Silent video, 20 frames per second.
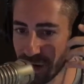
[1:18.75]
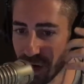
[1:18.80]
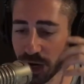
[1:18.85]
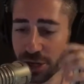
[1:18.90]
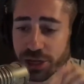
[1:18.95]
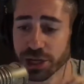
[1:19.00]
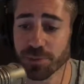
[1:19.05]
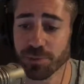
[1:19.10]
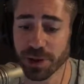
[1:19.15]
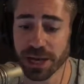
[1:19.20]
Oh,
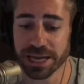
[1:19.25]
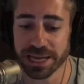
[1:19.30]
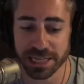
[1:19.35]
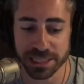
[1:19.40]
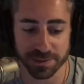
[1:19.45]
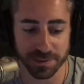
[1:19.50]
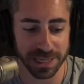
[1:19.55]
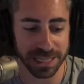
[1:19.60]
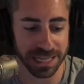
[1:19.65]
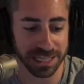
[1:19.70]
you can play
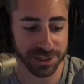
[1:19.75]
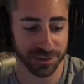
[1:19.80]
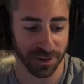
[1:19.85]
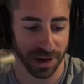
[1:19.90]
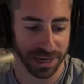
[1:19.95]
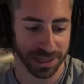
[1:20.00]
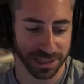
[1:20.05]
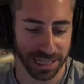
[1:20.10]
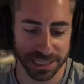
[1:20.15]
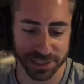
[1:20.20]
against me. That's
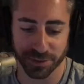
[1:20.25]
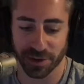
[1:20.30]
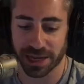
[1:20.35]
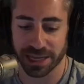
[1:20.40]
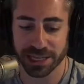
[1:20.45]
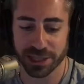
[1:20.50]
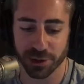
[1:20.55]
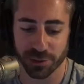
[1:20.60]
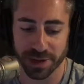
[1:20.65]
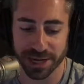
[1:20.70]
fine. That's fine.
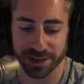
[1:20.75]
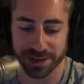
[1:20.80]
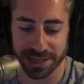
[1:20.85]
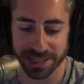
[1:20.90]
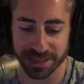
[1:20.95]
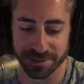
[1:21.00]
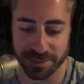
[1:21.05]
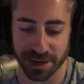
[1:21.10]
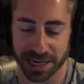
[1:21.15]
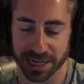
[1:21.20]
Either way, you're
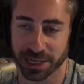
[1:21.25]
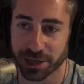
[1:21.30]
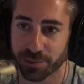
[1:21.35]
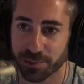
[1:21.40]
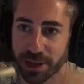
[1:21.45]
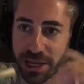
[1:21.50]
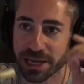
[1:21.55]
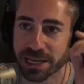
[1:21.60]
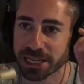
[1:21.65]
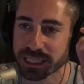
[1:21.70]
getting the money. You
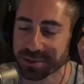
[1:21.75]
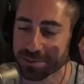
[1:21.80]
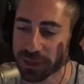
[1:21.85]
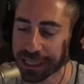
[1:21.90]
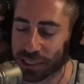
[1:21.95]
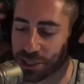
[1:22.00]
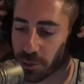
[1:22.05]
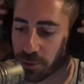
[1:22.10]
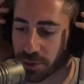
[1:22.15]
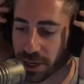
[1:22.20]
play against me,
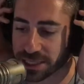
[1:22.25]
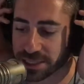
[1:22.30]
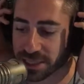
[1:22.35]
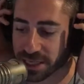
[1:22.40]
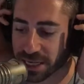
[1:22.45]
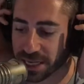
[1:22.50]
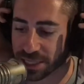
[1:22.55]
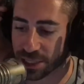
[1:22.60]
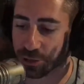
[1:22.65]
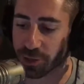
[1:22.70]
so Brett's going
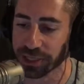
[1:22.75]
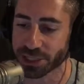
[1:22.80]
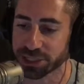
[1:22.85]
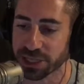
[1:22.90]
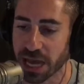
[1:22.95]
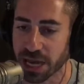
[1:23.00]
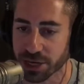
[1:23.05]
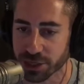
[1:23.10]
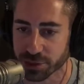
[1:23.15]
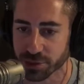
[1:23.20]
to get the questions.
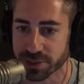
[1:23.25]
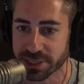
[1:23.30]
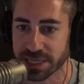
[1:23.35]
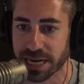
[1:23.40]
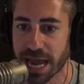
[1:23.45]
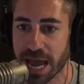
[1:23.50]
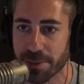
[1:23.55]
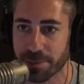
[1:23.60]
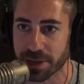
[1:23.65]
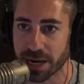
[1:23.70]
Here's what's going to
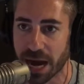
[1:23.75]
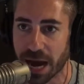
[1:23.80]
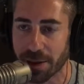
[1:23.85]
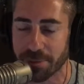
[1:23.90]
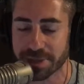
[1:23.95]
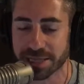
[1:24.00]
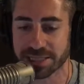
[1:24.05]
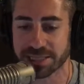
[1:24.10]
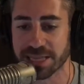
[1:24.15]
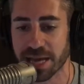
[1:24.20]
happen. I'm
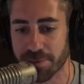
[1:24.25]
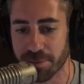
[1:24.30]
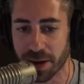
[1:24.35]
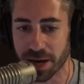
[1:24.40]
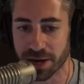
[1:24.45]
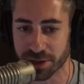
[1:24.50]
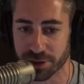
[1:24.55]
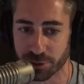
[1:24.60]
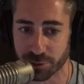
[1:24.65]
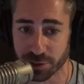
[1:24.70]
going to step
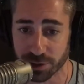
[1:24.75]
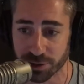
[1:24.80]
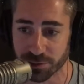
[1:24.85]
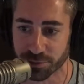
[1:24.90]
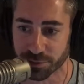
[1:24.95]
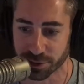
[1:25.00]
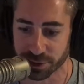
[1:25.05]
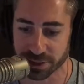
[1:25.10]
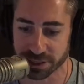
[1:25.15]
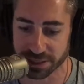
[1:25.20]
out of the room
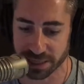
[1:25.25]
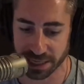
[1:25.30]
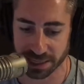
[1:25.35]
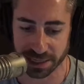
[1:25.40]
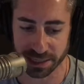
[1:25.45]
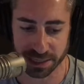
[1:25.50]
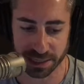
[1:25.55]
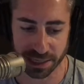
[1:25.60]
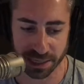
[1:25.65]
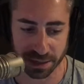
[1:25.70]
for a
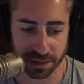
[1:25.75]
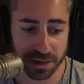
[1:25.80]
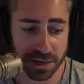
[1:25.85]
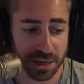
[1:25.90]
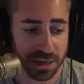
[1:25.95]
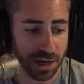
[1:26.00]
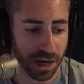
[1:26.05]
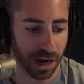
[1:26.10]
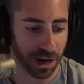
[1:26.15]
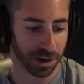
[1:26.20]
second here.
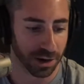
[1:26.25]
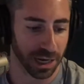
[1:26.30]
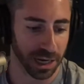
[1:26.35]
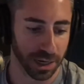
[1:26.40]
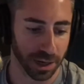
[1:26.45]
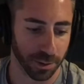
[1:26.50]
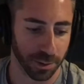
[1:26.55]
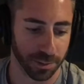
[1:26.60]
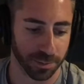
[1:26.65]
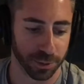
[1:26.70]
All right.
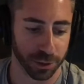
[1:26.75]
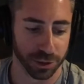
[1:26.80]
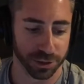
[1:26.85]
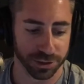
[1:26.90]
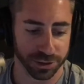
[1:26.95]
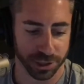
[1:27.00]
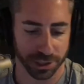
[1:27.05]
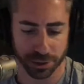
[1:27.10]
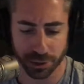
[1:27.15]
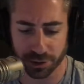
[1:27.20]

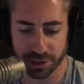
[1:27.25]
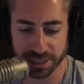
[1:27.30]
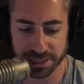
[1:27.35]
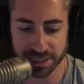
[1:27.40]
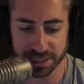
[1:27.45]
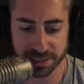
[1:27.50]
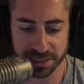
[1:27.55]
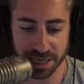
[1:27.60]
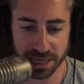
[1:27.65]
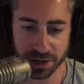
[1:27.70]
Producer Courtney's
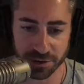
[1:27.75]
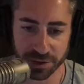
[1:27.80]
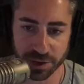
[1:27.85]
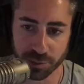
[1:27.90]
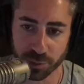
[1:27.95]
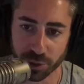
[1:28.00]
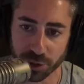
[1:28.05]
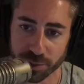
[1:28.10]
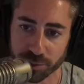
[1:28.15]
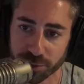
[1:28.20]
going to take over the
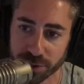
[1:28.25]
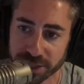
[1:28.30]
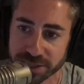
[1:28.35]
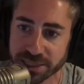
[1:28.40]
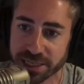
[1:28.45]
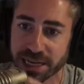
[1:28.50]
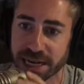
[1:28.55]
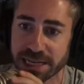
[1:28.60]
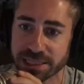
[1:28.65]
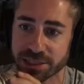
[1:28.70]
board. Brett's
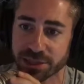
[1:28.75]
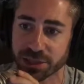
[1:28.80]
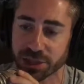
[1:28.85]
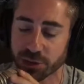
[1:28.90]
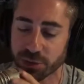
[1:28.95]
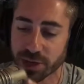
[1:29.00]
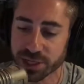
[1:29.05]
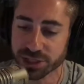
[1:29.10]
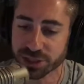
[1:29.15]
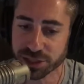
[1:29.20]
going to ask you the
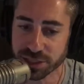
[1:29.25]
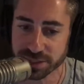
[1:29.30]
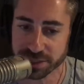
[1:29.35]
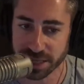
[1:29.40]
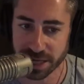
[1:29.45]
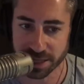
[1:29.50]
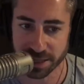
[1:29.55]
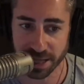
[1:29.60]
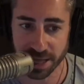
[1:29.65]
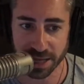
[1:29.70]
questions,
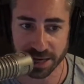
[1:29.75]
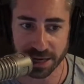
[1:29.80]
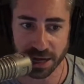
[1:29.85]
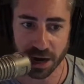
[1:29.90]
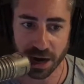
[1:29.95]
and then